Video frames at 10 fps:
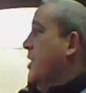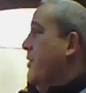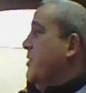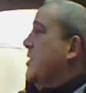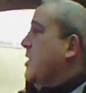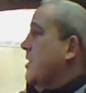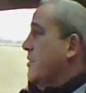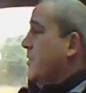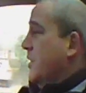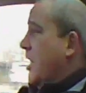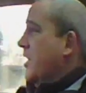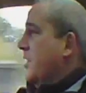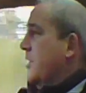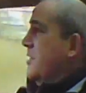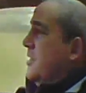never see them
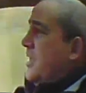like this,